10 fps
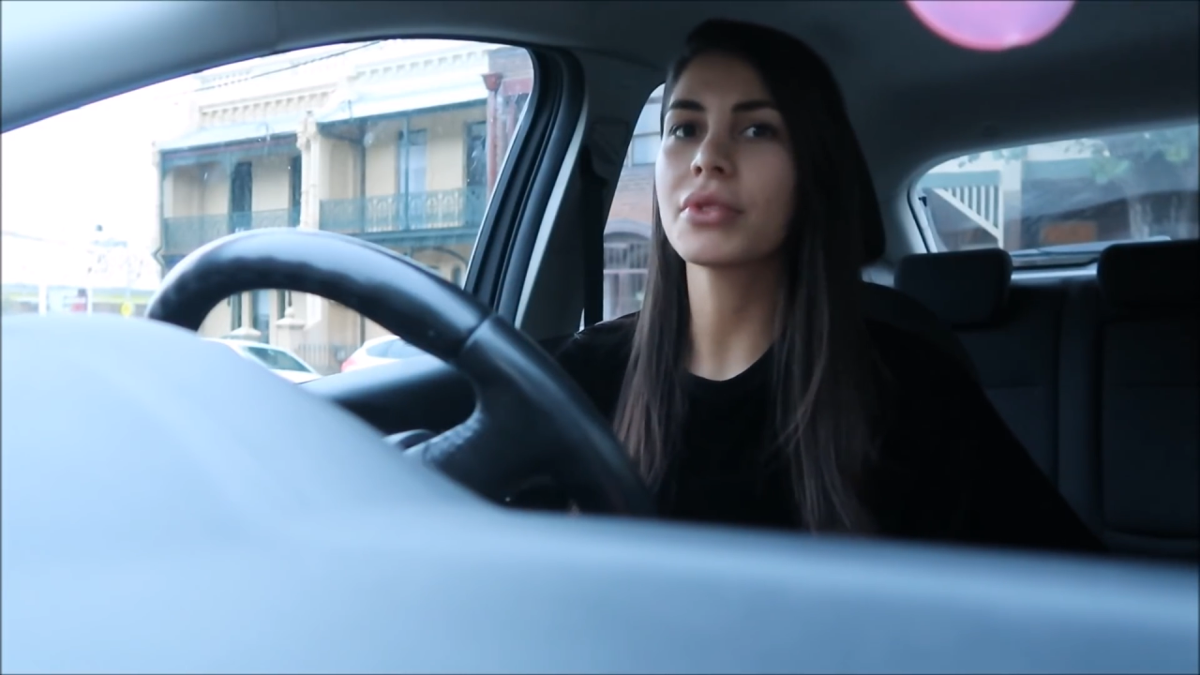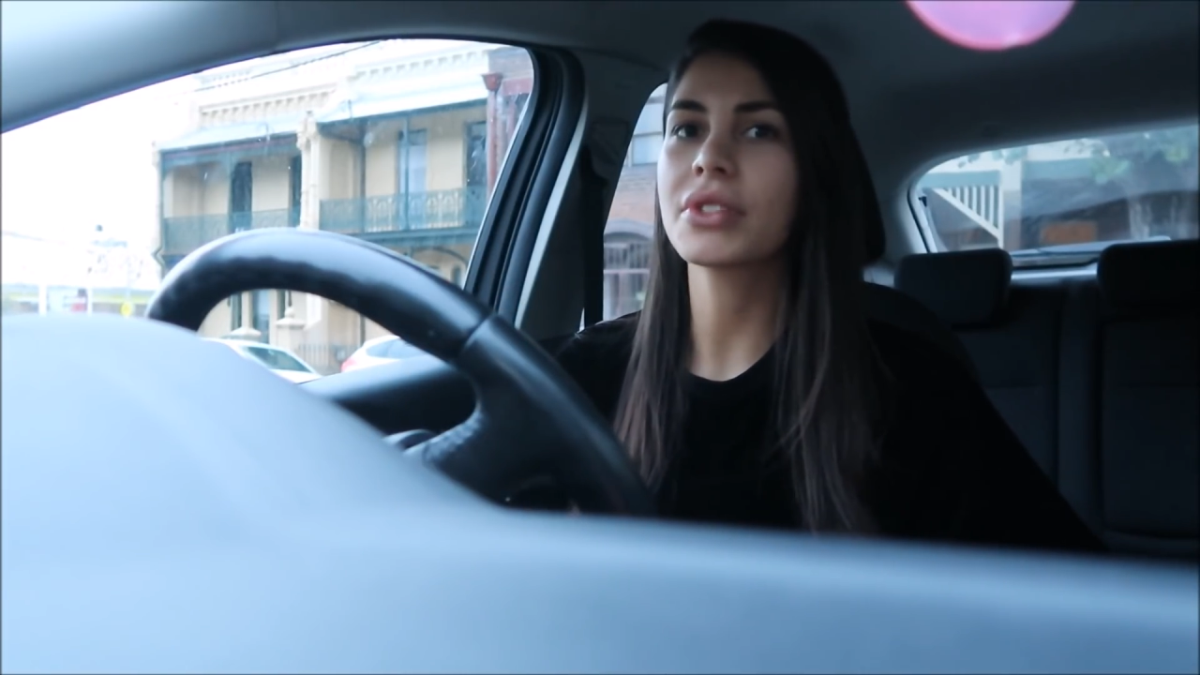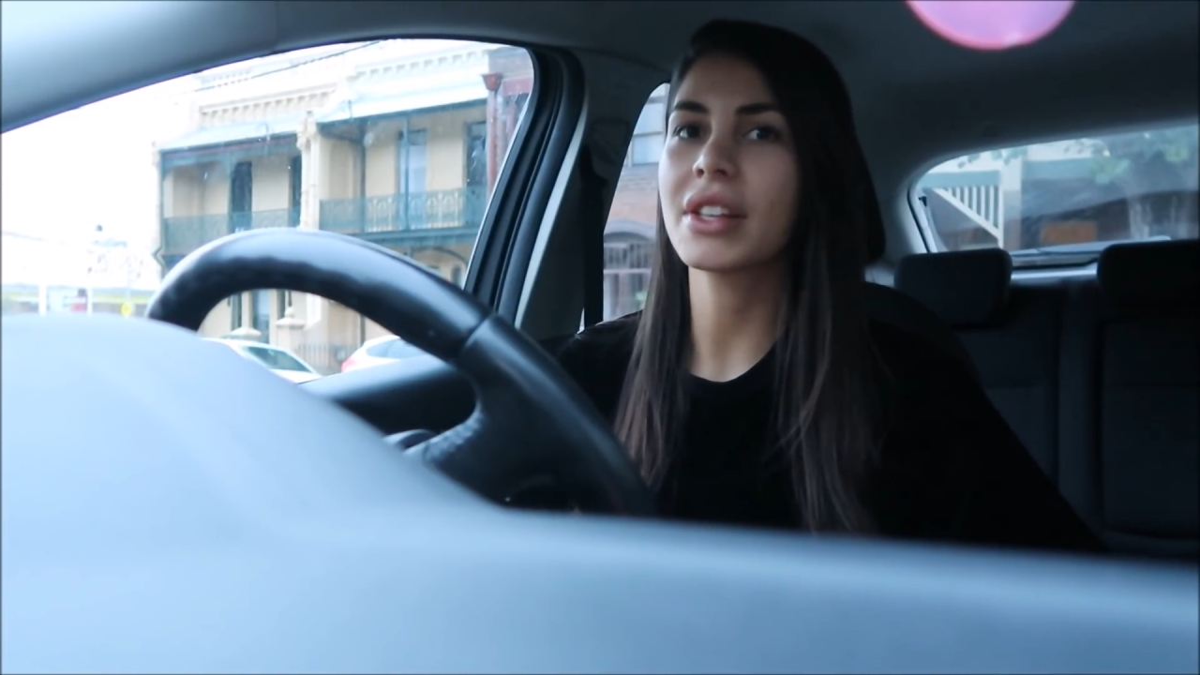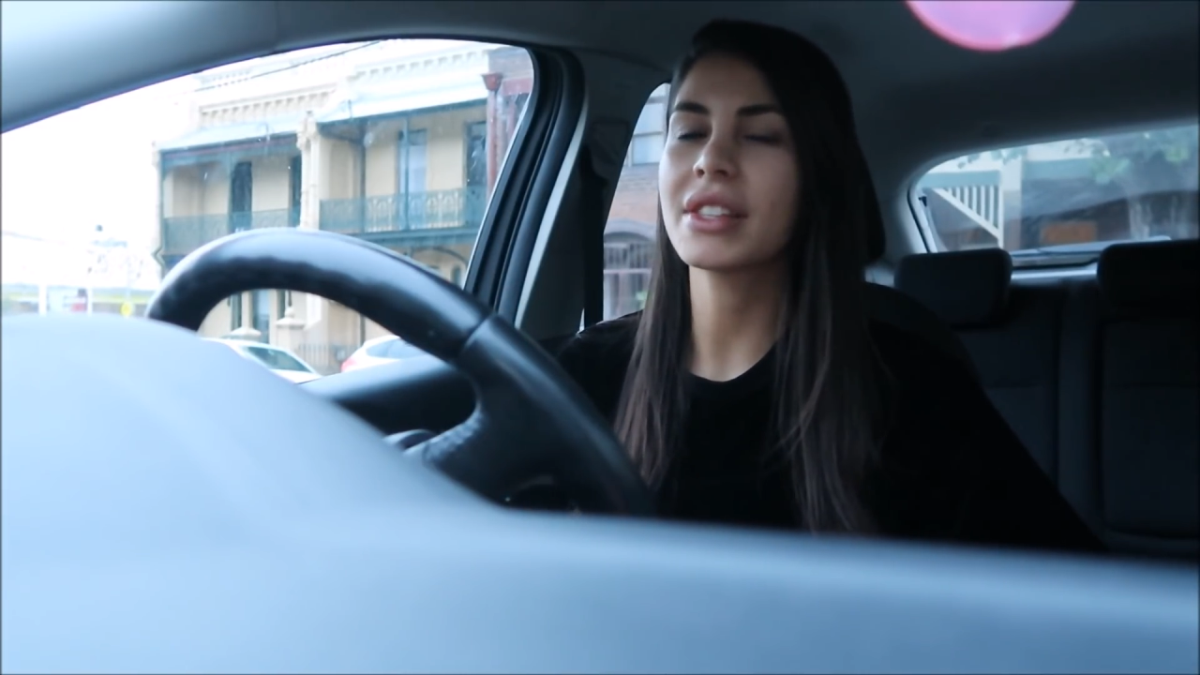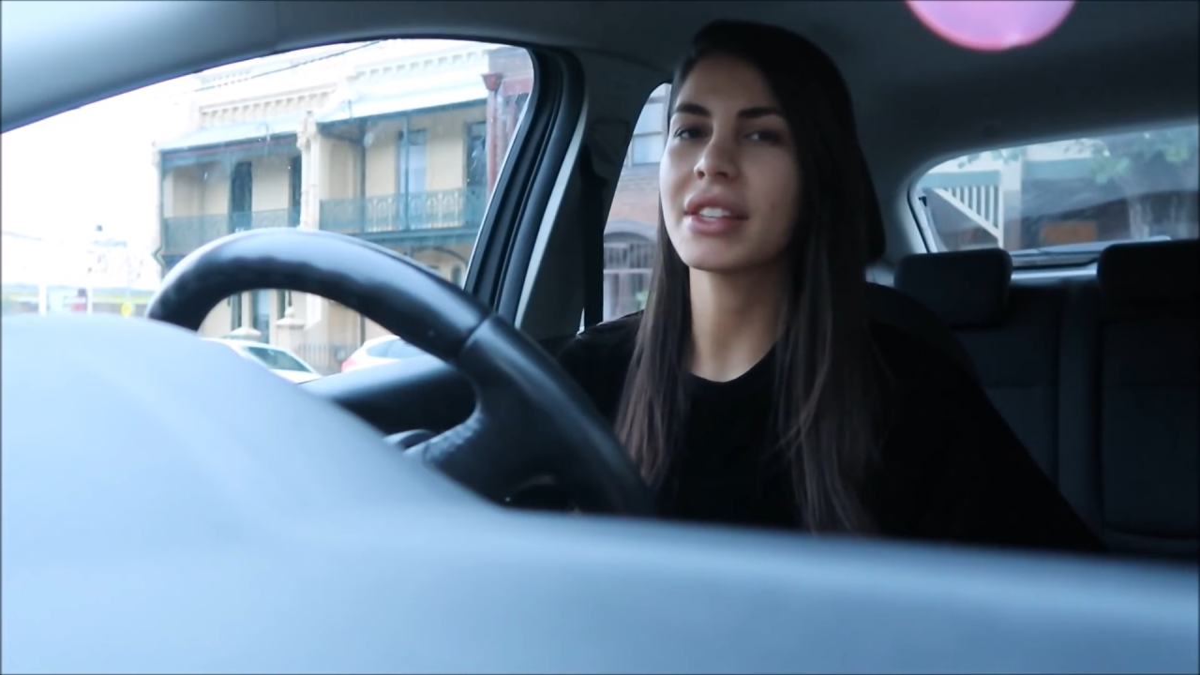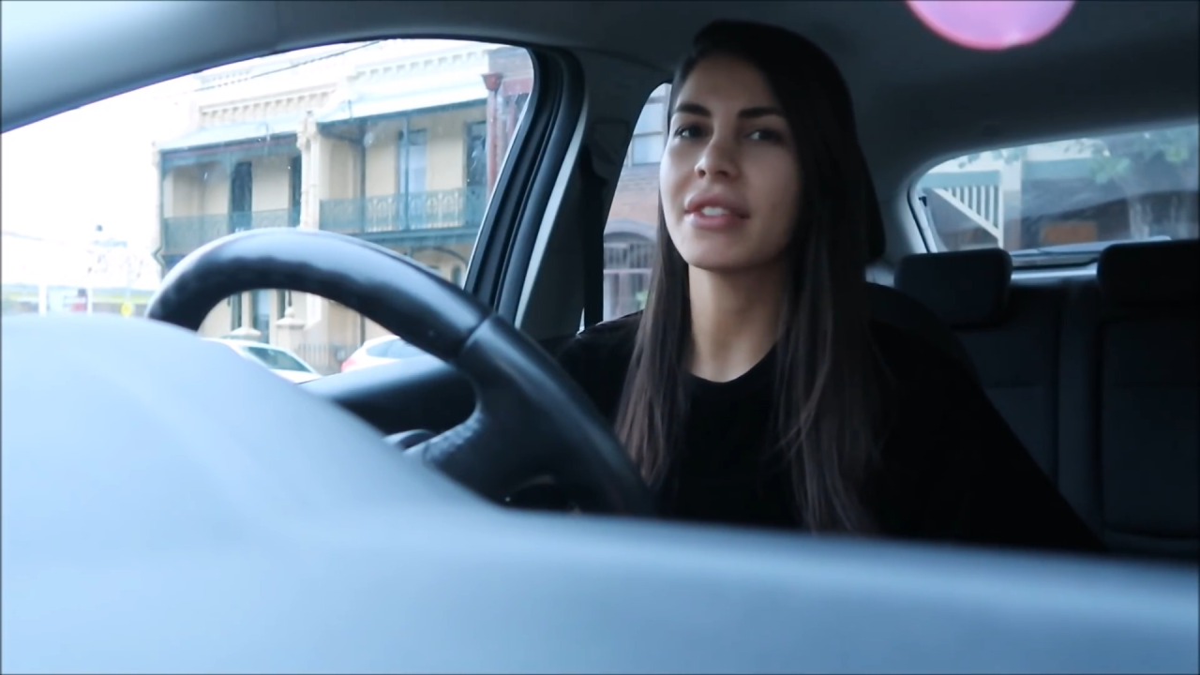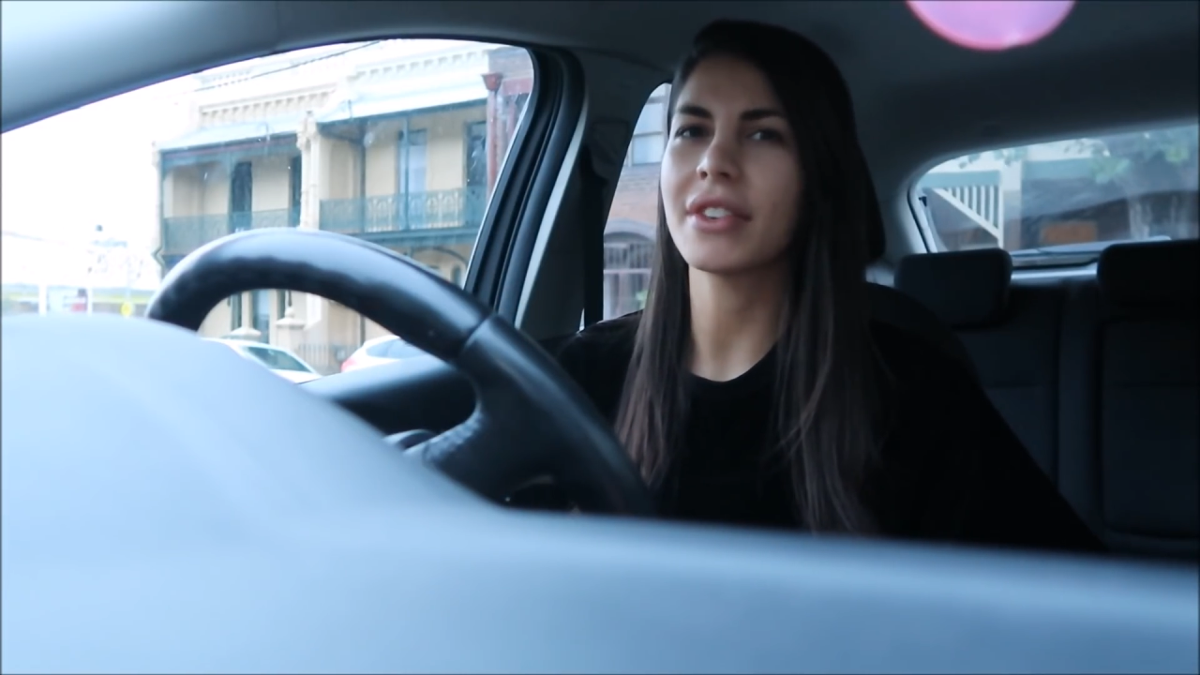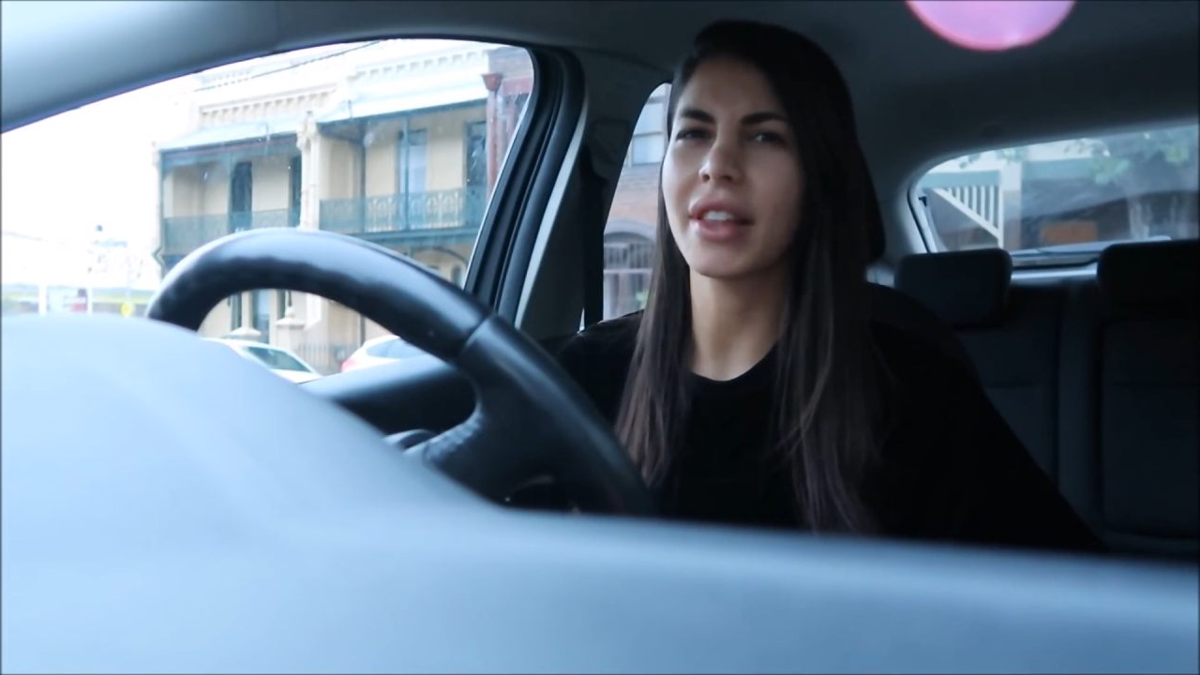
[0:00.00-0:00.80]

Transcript: more sensitive